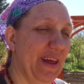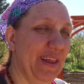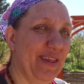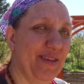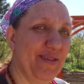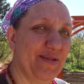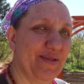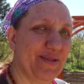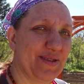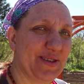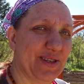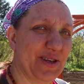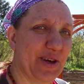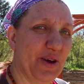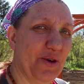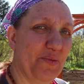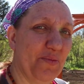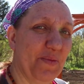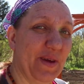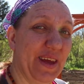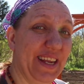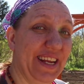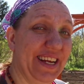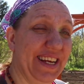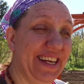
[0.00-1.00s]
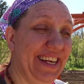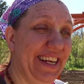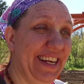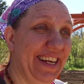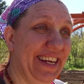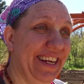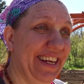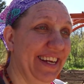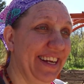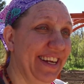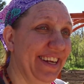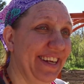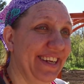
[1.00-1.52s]
Been through so
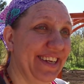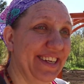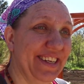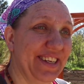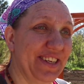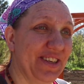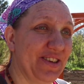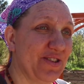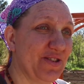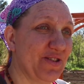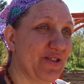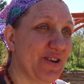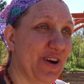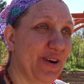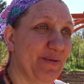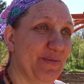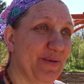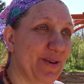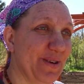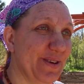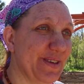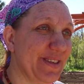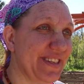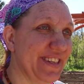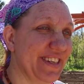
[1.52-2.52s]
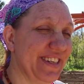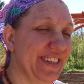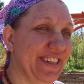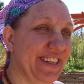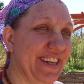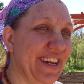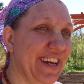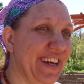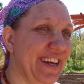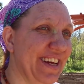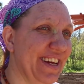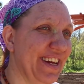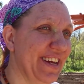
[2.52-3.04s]
many troubles and